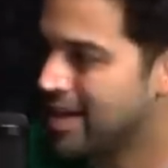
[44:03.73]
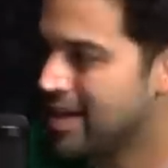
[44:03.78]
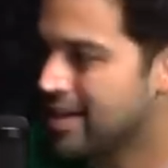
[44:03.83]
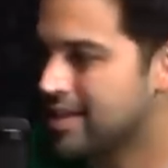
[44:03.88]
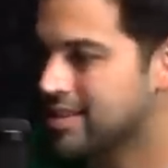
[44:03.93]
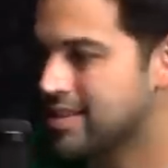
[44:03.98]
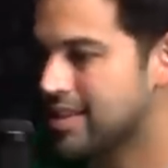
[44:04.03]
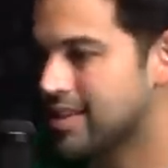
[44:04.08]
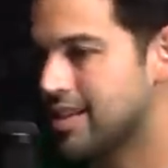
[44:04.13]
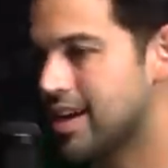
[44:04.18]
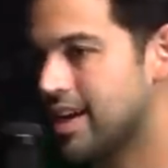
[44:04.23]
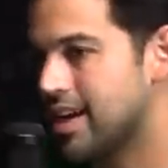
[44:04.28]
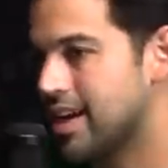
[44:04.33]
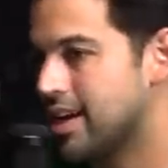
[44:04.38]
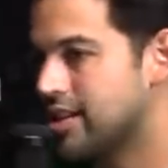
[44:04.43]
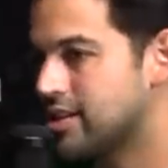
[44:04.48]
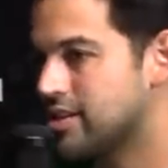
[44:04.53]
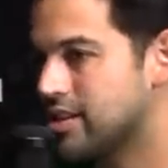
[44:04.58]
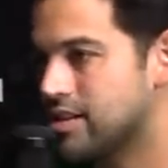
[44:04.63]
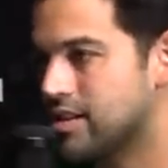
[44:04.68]
Because at that
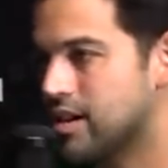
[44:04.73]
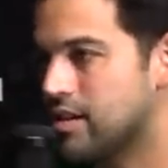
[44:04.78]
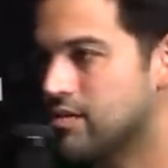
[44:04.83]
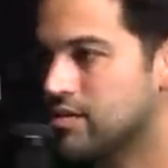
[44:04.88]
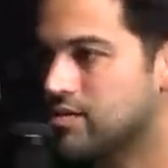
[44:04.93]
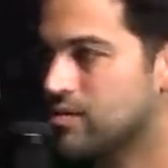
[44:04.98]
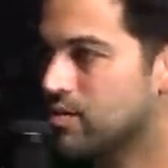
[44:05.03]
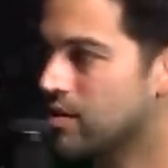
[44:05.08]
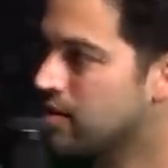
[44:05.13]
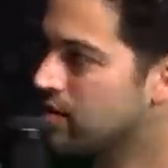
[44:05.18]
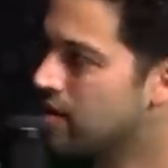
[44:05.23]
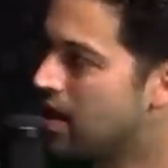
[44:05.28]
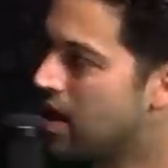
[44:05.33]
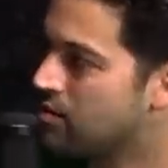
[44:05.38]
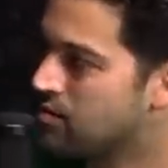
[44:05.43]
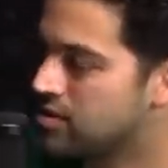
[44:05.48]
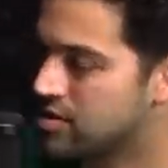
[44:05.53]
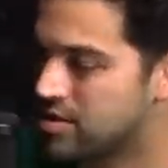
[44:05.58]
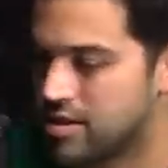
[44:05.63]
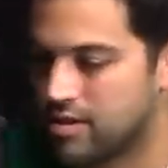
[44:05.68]
age, I was 23. I
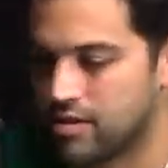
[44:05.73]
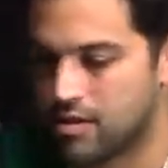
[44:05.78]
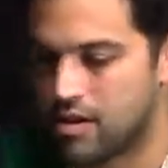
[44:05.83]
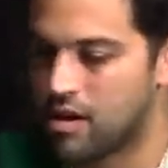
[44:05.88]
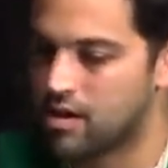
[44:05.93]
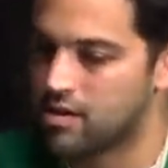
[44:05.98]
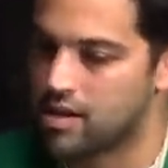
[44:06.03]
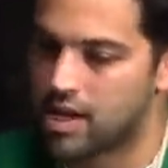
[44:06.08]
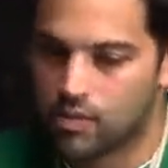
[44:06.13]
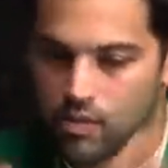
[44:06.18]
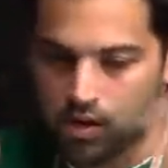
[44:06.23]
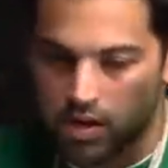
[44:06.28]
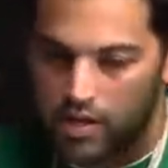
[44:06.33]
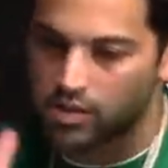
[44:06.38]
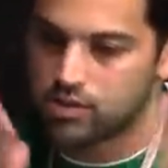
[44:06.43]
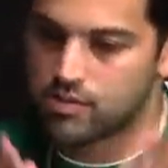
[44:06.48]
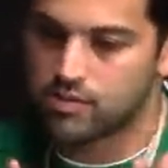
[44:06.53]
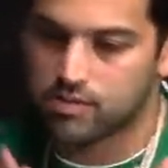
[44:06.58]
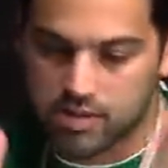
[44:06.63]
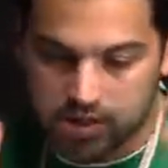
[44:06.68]
was still all I wanted
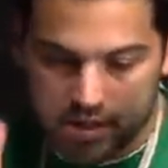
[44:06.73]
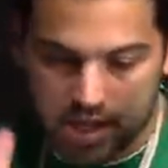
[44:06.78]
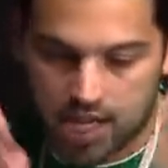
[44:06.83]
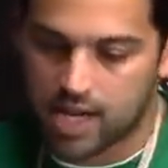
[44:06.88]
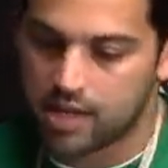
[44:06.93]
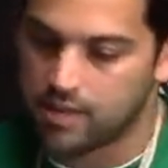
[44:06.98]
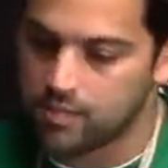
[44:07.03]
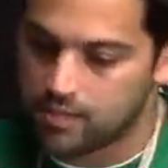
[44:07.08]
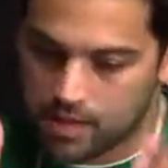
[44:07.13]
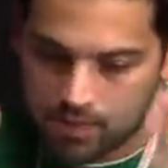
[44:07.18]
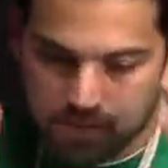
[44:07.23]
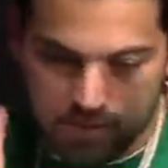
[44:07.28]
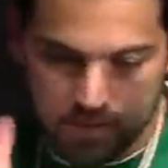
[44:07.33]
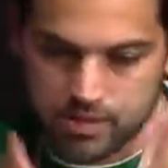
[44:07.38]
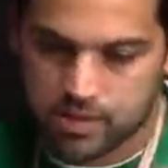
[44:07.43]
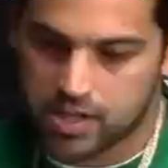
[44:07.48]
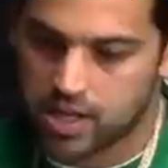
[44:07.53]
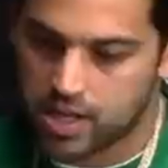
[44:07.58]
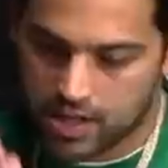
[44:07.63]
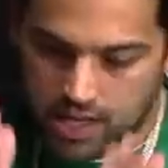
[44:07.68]
to do was skate, be a pro
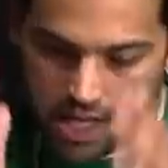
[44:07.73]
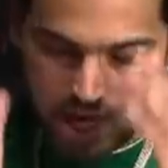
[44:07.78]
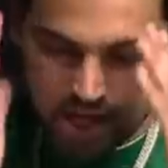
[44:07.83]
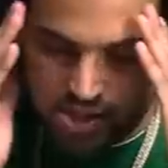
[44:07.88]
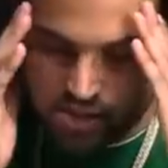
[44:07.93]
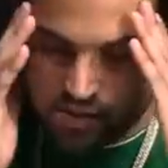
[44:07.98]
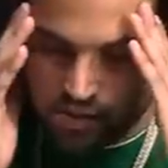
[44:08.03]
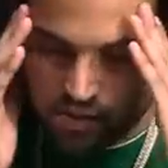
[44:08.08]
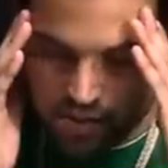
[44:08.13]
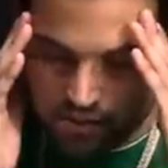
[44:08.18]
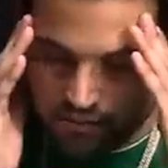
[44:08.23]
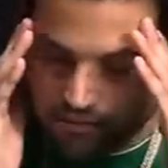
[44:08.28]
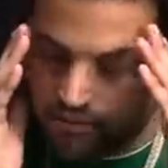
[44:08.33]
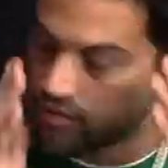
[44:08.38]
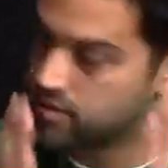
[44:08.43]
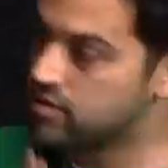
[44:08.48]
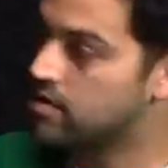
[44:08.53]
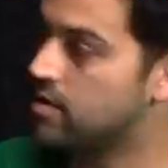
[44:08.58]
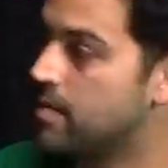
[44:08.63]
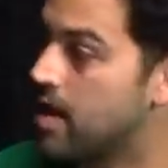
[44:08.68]
skater. Like, I just wanted to
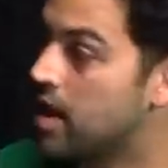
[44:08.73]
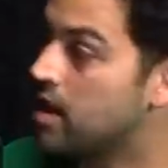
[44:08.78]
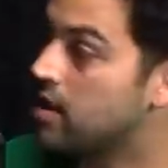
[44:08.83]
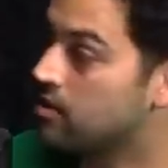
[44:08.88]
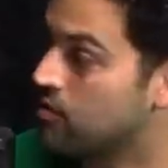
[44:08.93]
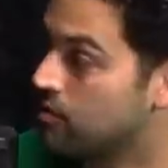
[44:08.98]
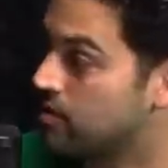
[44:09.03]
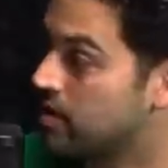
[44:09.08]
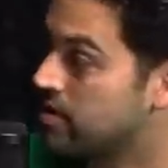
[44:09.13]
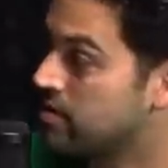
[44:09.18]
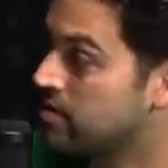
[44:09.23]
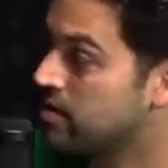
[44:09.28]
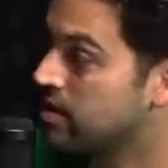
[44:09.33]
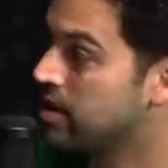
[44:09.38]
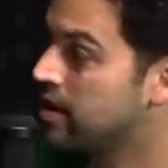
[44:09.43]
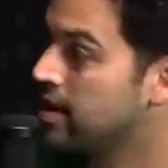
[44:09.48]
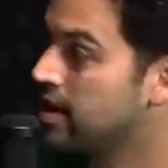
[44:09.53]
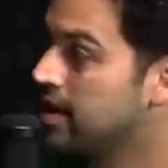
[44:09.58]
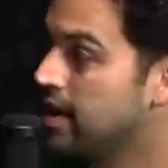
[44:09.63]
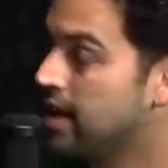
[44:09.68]
focus on my career,
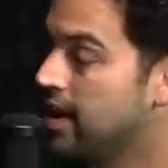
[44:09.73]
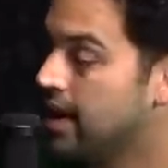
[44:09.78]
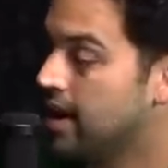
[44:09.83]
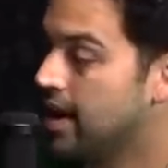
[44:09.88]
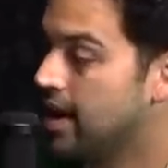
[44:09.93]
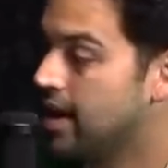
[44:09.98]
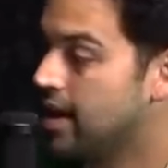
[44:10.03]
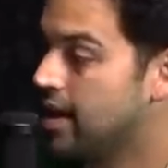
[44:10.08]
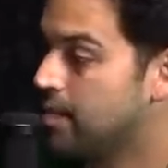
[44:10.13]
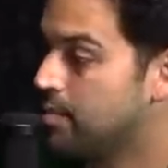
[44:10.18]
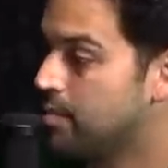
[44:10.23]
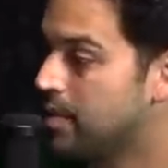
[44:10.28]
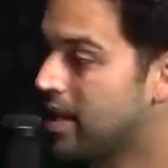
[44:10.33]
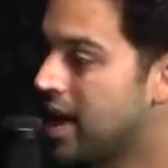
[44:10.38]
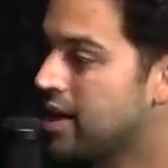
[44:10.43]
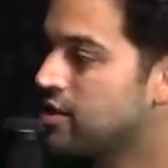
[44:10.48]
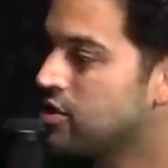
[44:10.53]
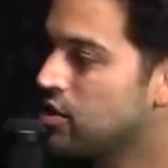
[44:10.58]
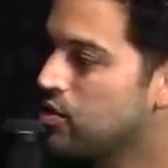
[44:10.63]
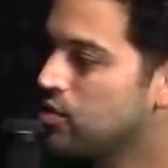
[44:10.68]
and but
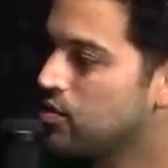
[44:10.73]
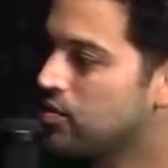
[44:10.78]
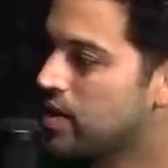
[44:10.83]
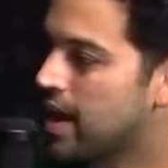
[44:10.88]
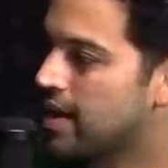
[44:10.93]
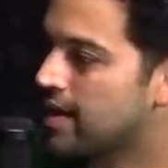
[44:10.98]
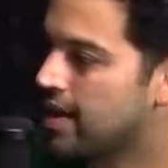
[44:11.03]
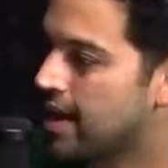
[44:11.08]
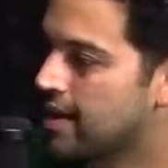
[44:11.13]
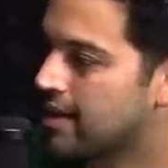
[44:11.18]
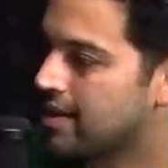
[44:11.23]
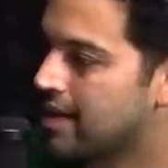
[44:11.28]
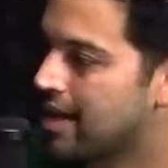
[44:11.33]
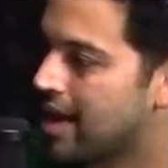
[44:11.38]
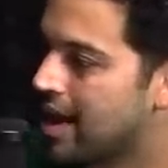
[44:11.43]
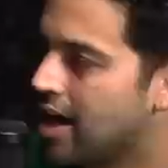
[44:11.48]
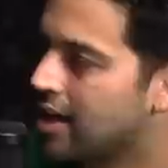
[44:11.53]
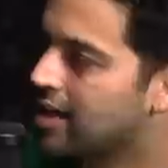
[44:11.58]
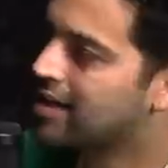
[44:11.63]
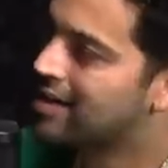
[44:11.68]
I knew that like
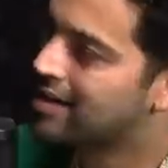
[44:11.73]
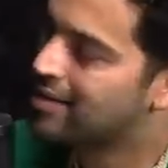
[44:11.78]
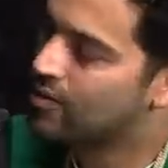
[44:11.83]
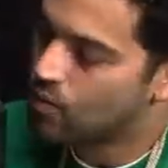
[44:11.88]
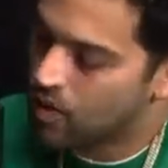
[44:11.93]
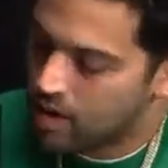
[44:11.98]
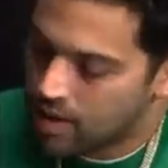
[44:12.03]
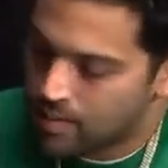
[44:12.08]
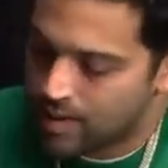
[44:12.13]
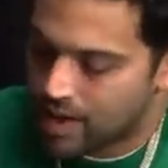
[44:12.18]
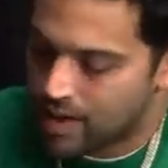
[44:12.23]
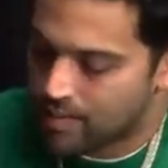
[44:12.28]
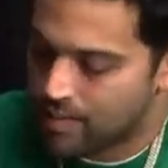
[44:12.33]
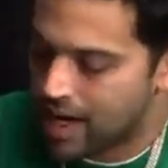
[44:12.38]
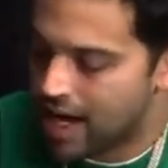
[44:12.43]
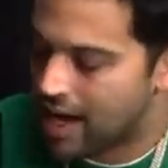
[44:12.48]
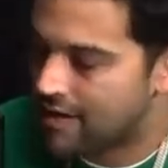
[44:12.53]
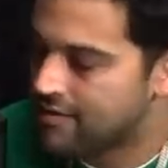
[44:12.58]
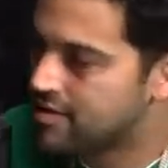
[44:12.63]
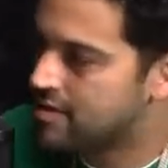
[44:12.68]
I want to be able to
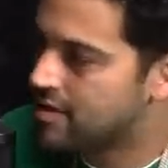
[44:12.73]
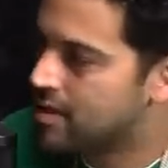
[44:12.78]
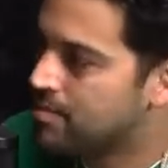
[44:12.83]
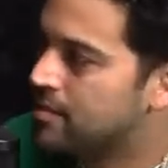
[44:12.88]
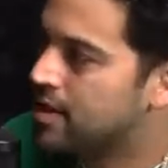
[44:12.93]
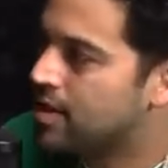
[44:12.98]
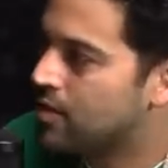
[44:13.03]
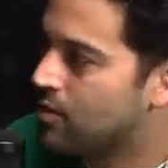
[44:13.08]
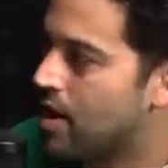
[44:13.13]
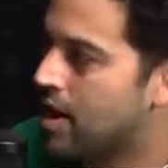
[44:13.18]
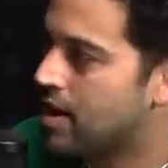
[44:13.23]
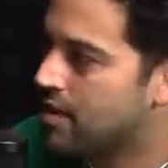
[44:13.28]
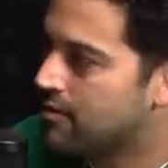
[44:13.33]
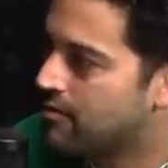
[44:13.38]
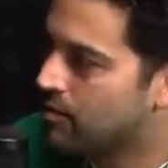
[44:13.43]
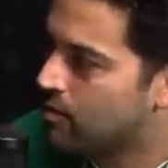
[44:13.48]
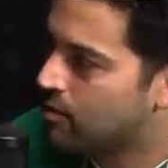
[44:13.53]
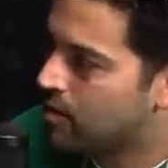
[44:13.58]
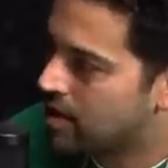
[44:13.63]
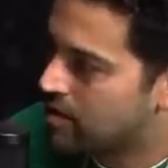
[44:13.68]
have something ready
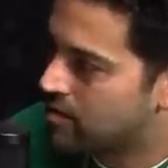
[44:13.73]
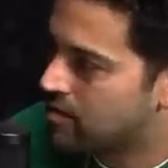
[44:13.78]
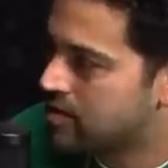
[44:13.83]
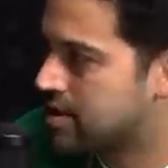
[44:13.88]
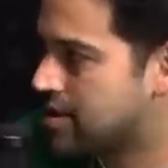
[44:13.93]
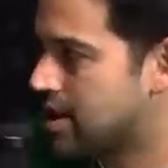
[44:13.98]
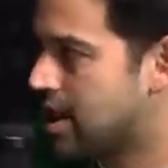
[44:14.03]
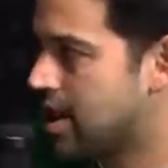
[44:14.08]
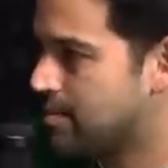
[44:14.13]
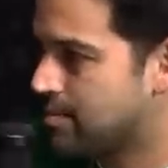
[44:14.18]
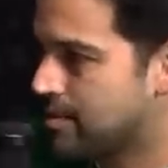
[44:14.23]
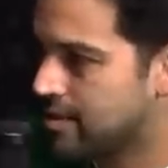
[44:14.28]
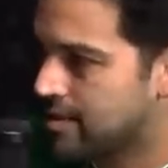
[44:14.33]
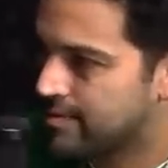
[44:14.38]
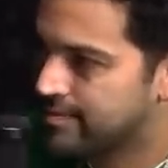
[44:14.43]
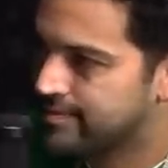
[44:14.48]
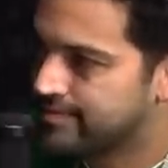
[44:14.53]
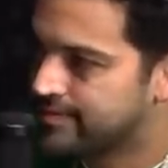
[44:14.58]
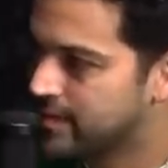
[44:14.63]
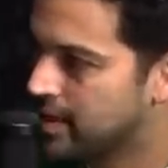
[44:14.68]
for when it was time to,
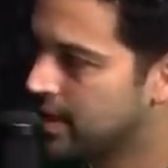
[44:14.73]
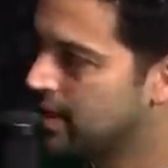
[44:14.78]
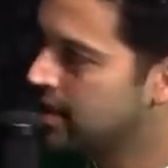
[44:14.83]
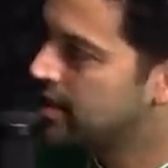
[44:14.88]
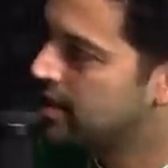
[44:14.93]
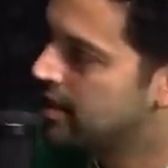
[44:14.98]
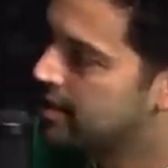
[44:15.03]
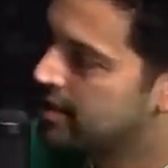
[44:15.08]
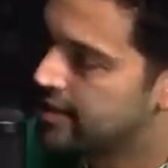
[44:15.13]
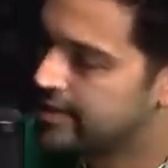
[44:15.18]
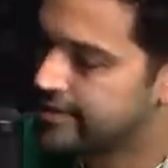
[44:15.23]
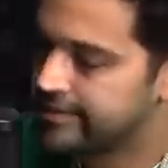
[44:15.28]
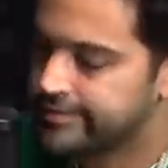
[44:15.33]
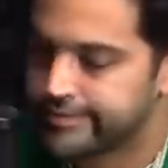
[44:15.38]
mm-hmm. you know,